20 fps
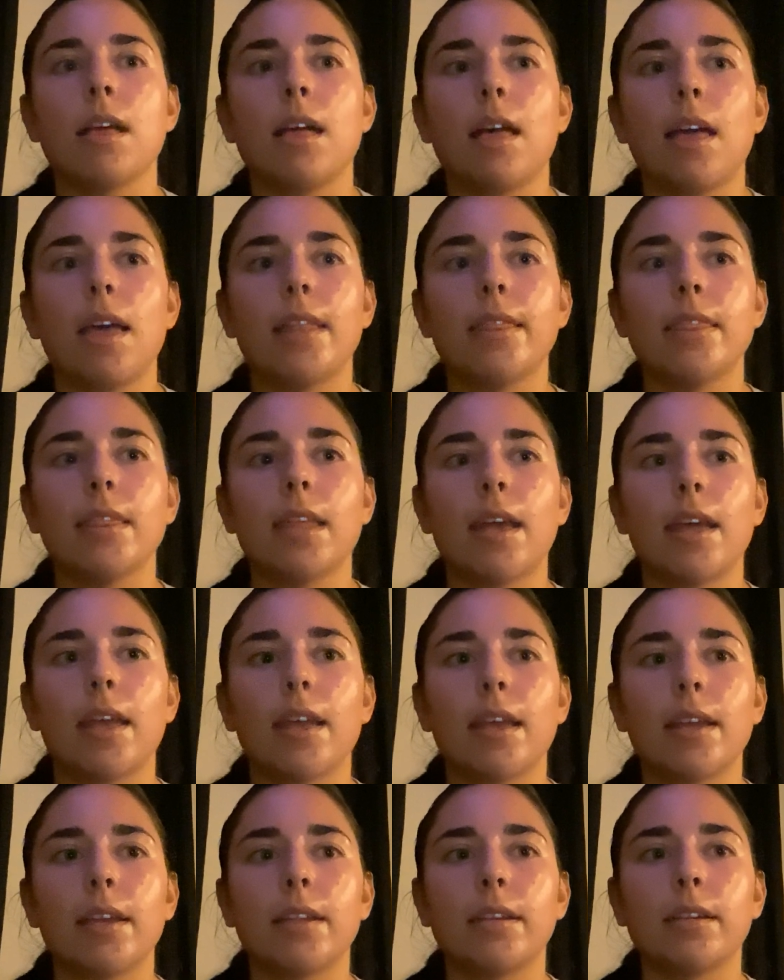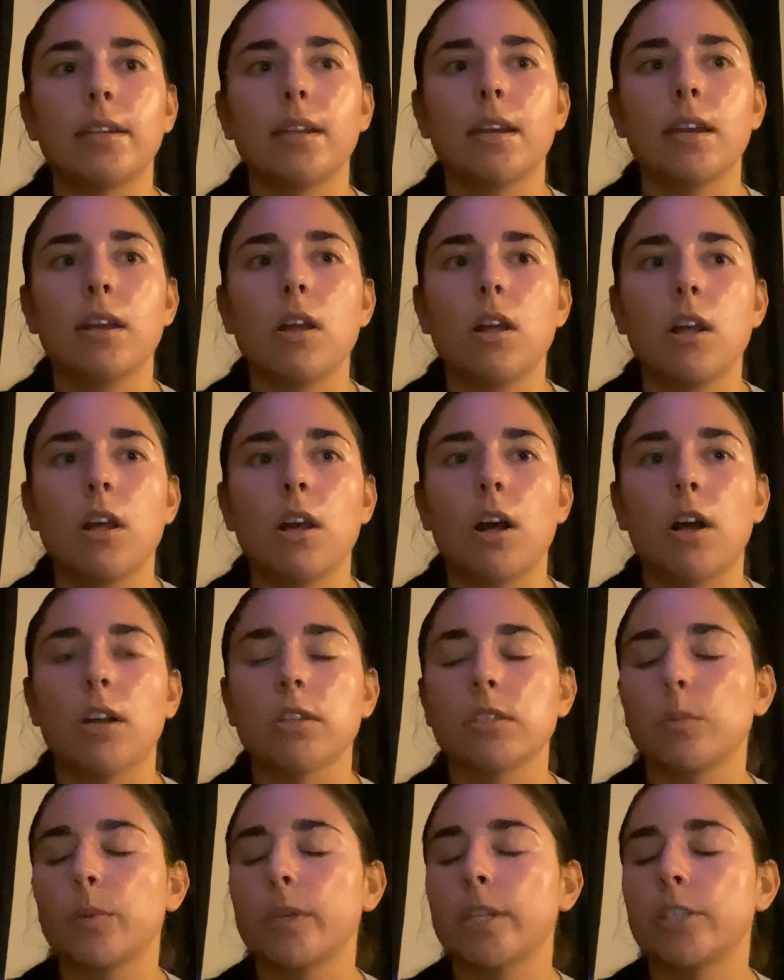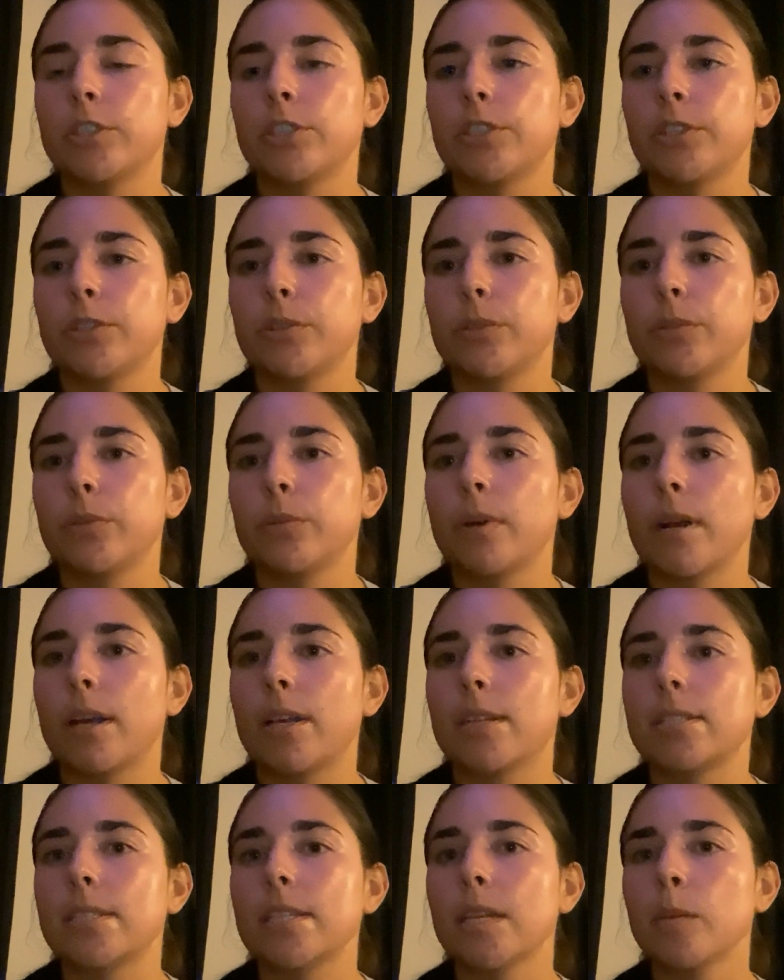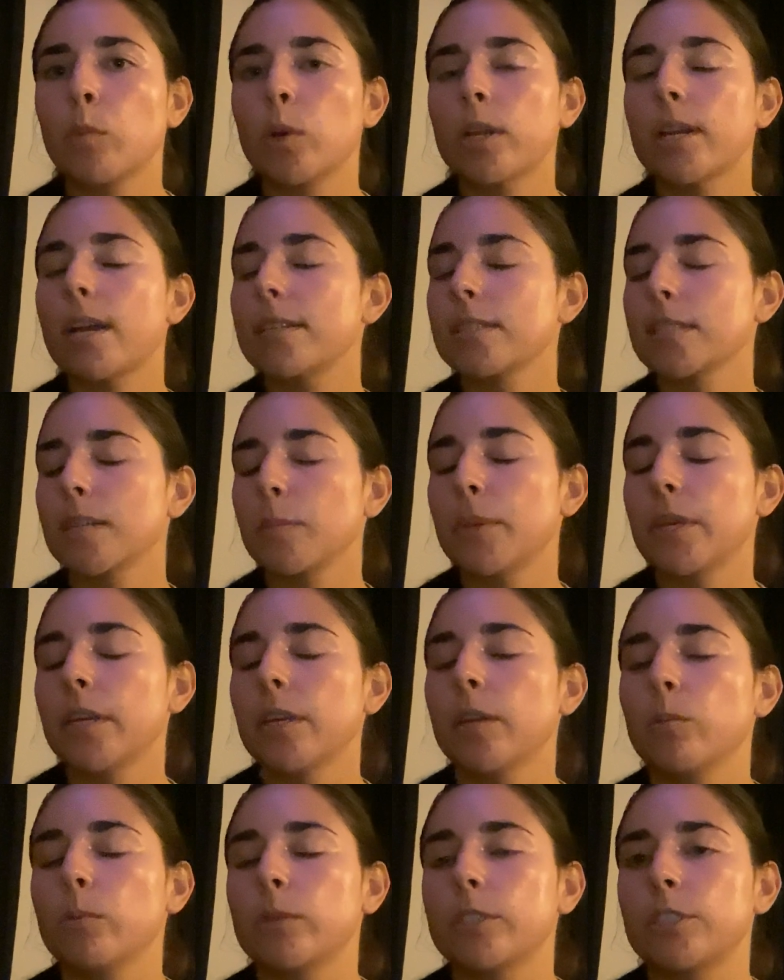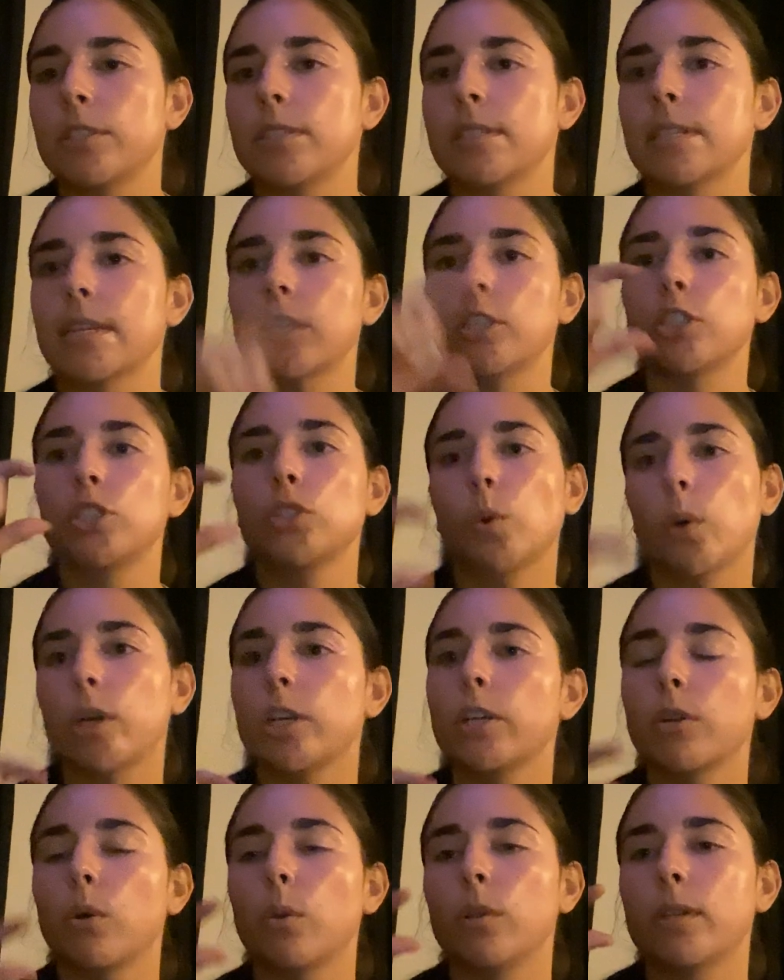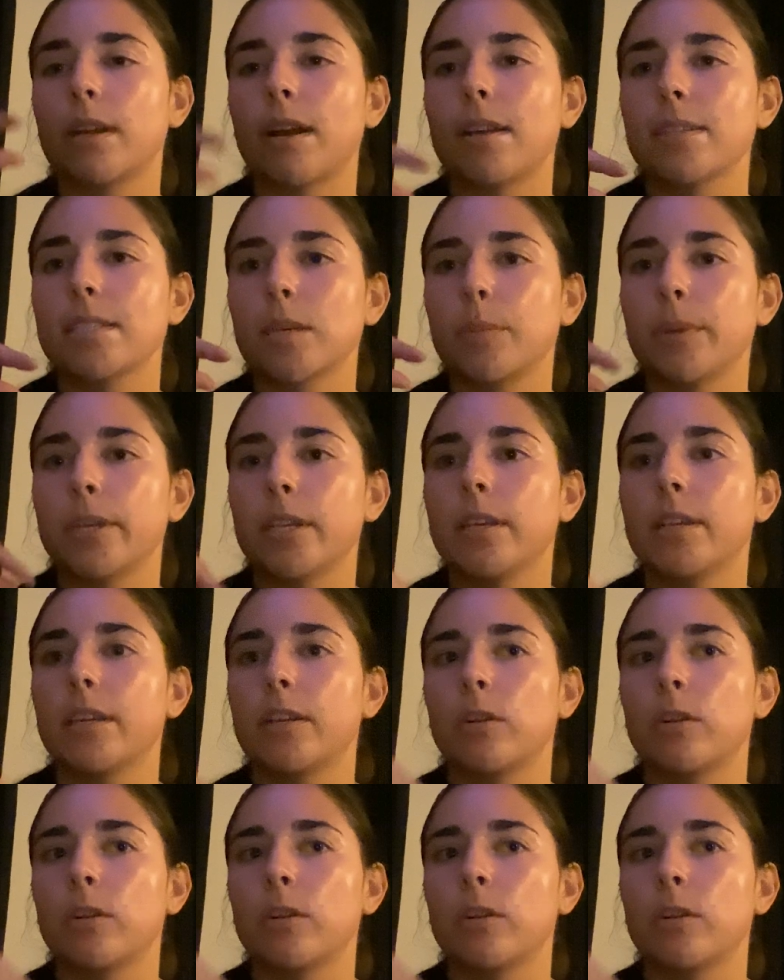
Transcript: And then also we can do a sigmoidoscopy, which is like a shorter colonoscopy.